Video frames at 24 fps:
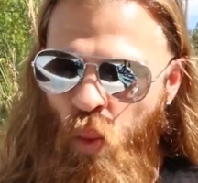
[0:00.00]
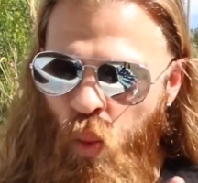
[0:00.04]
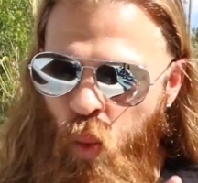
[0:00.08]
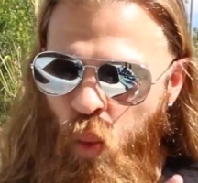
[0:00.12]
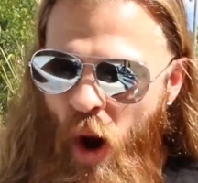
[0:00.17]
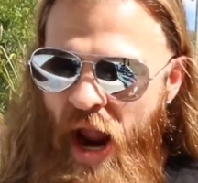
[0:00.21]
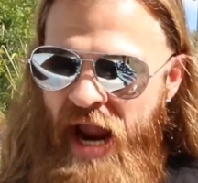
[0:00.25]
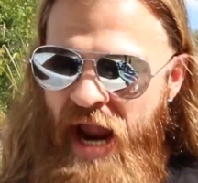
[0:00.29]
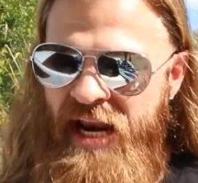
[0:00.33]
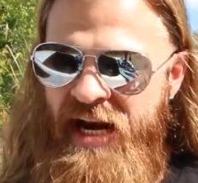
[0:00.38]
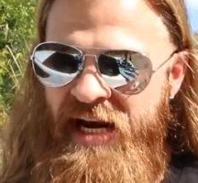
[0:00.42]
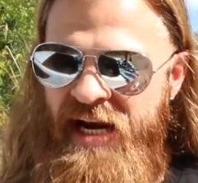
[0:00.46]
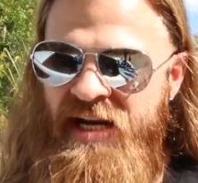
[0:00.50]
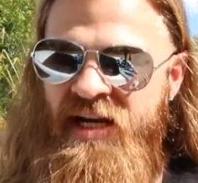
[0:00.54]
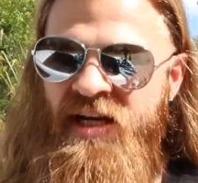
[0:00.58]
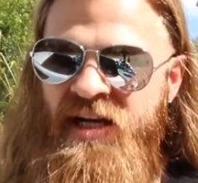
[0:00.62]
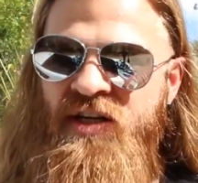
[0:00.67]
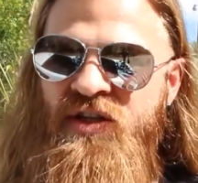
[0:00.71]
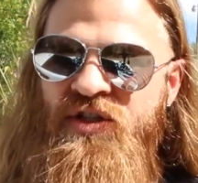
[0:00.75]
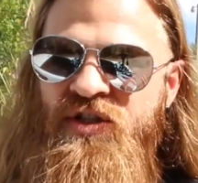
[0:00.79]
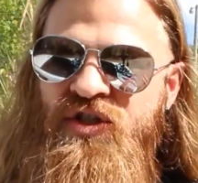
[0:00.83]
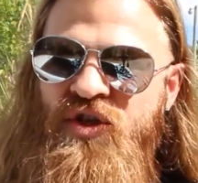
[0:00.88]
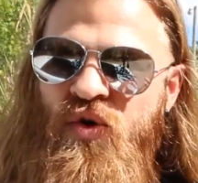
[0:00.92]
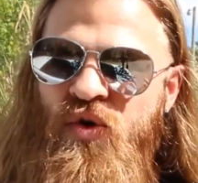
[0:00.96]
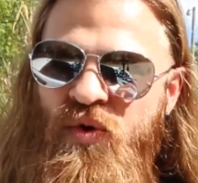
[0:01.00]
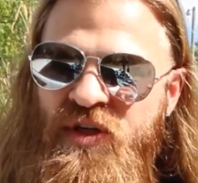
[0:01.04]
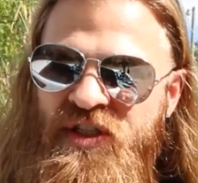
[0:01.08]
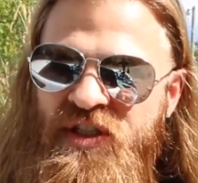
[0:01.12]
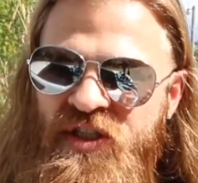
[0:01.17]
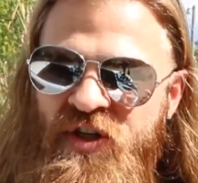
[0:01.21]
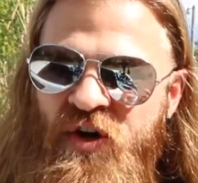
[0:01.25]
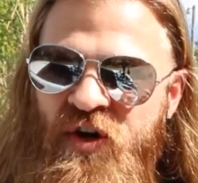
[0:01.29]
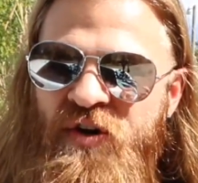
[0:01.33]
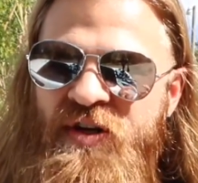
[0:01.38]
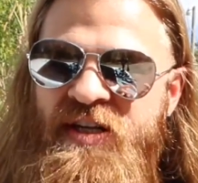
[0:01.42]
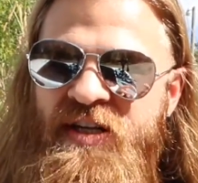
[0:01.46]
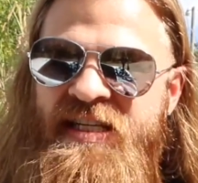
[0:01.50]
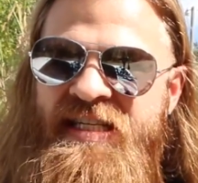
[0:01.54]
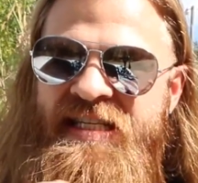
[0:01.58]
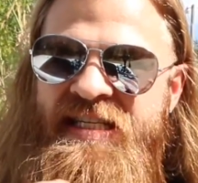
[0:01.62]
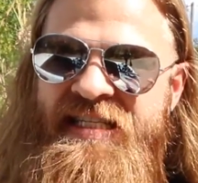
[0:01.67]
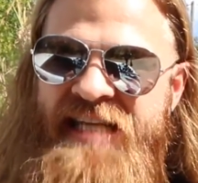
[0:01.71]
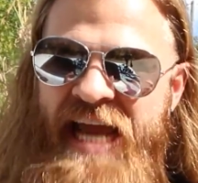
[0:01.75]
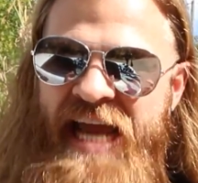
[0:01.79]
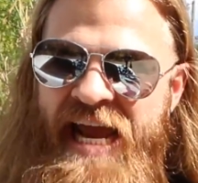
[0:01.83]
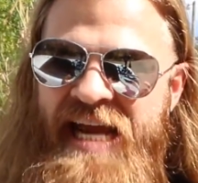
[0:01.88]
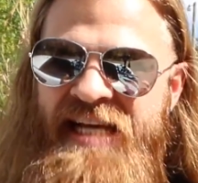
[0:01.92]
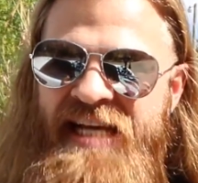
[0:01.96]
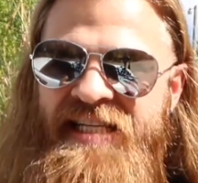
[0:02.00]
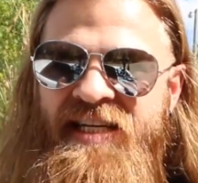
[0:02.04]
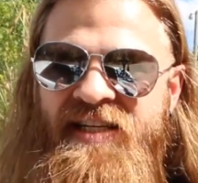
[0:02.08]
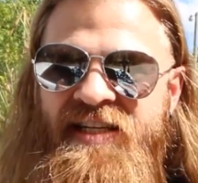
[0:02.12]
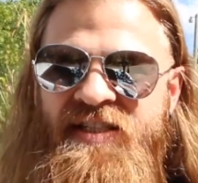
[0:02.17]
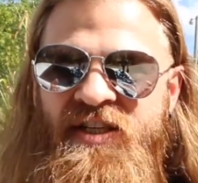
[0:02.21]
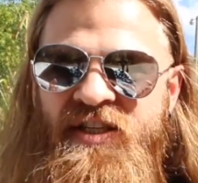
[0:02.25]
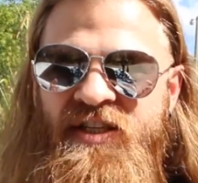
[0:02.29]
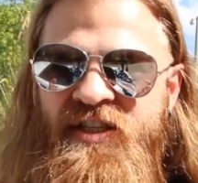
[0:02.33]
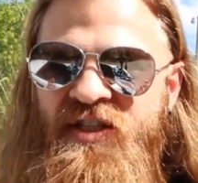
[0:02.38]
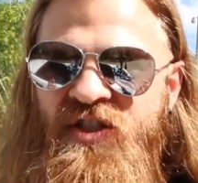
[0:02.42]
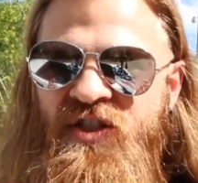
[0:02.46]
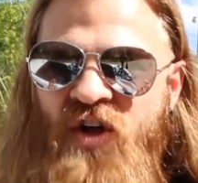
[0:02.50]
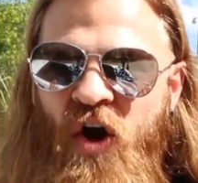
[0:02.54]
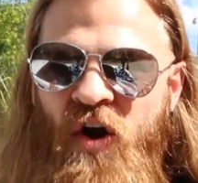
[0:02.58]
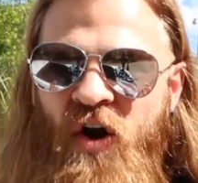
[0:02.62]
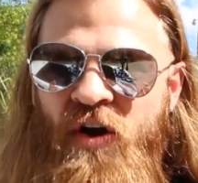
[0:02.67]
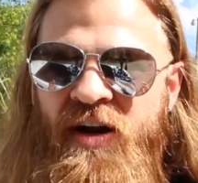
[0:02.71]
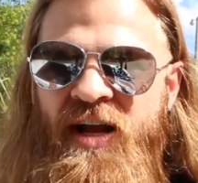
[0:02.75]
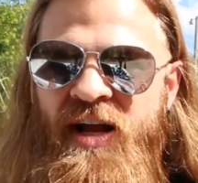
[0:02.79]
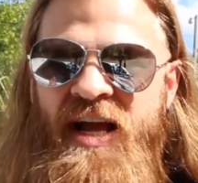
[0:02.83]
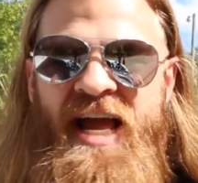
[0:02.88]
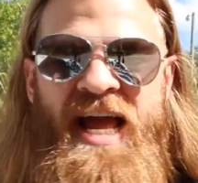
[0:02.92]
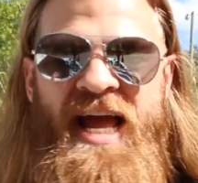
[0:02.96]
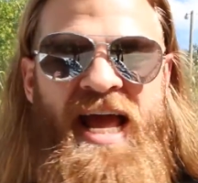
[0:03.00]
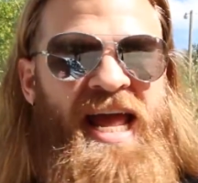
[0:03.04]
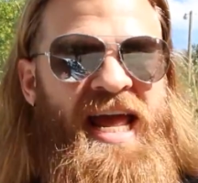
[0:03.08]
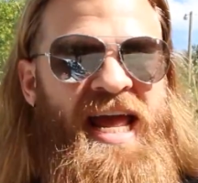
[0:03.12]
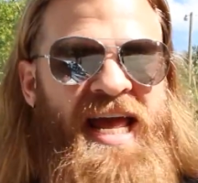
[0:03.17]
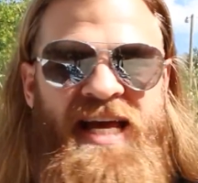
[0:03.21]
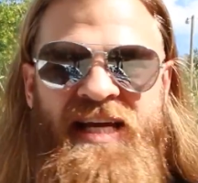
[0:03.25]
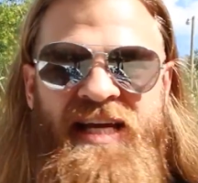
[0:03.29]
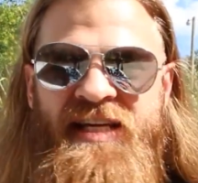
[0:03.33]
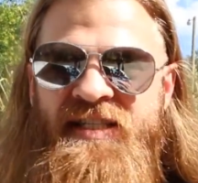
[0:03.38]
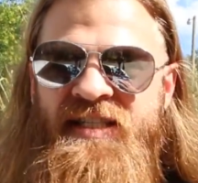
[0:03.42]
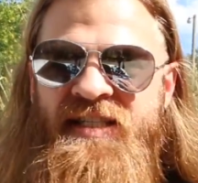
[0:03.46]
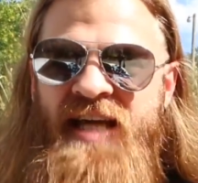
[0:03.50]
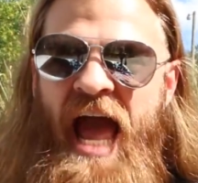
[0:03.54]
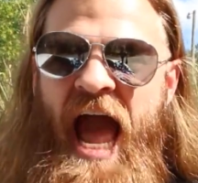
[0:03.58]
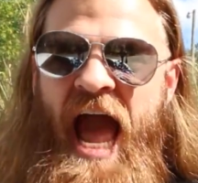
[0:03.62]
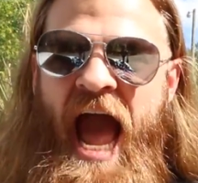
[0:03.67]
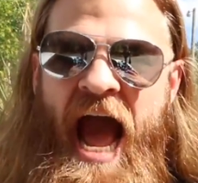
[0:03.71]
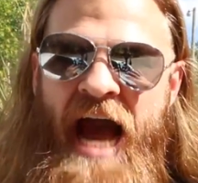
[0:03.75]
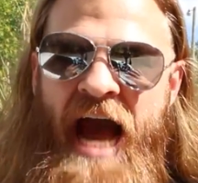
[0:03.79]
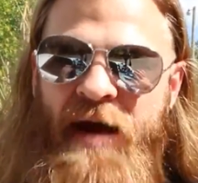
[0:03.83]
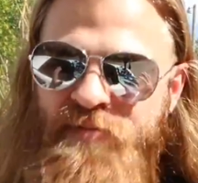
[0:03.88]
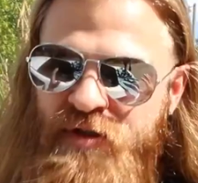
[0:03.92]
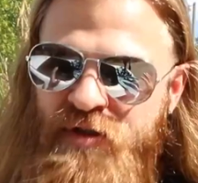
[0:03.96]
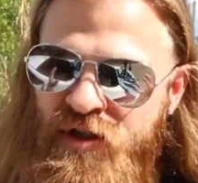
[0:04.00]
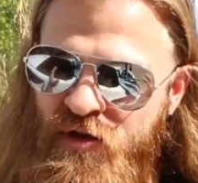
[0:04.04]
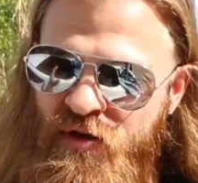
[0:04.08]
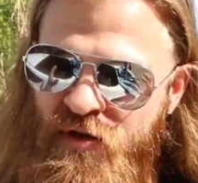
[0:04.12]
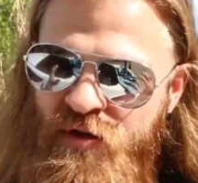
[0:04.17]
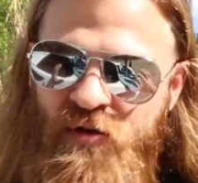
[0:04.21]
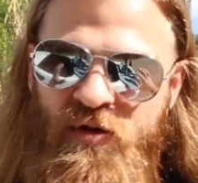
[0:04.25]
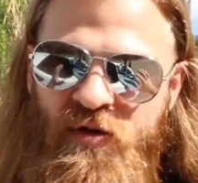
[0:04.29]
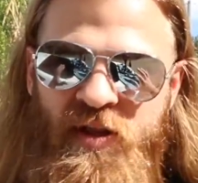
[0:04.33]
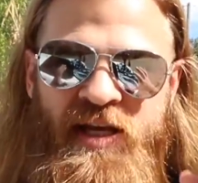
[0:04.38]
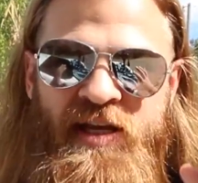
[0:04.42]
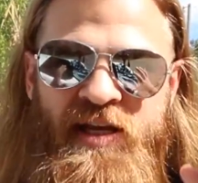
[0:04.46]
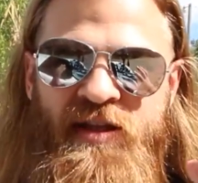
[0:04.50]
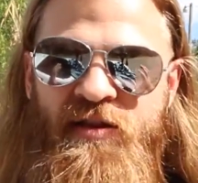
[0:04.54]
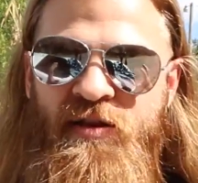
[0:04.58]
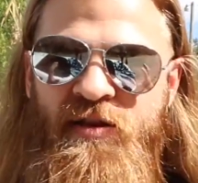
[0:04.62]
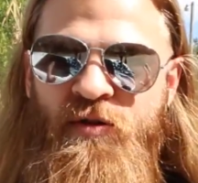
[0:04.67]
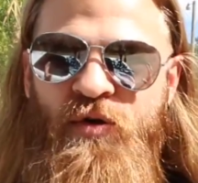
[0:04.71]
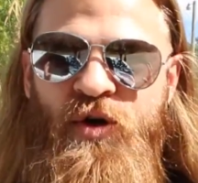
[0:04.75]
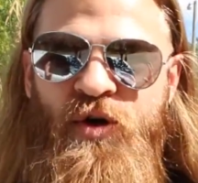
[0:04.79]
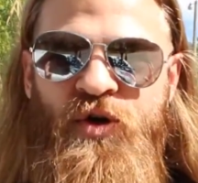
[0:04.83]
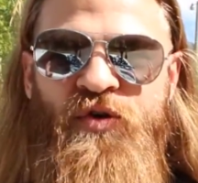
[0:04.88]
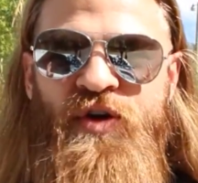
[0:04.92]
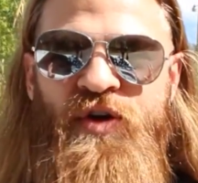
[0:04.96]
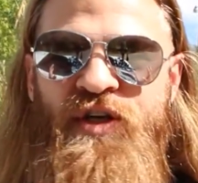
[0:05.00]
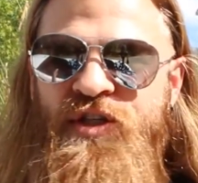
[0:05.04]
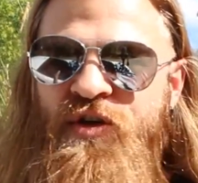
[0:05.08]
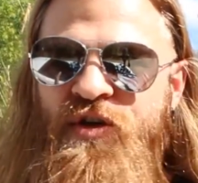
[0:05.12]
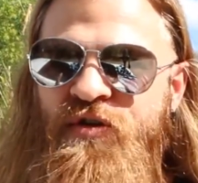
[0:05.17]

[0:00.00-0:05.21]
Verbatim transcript: Waiting to a certain date to start is absolutely ludicrous.